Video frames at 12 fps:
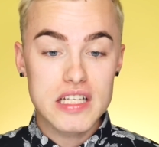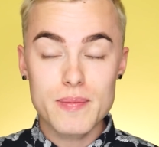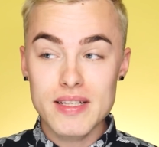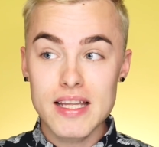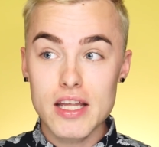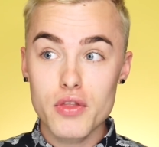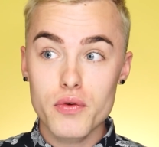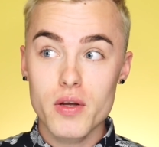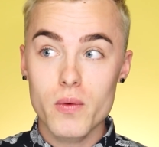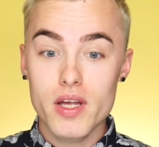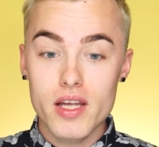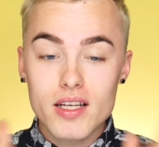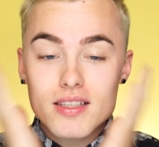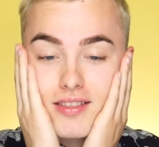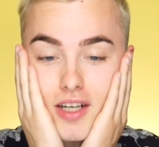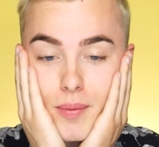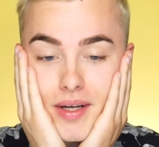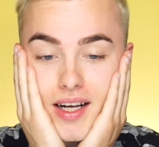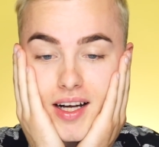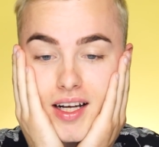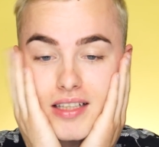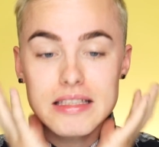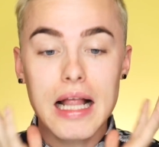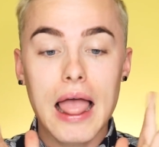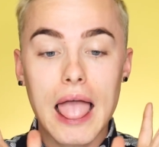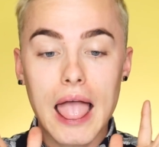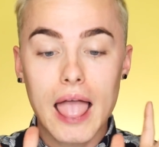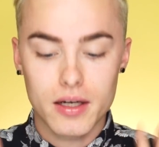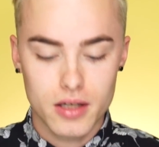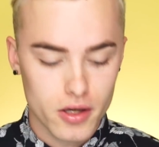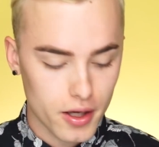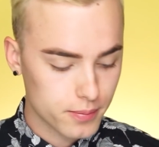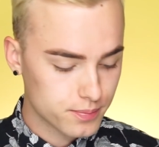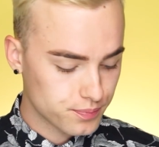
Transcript: It's been like 3 weeks. Oh my god. Okay.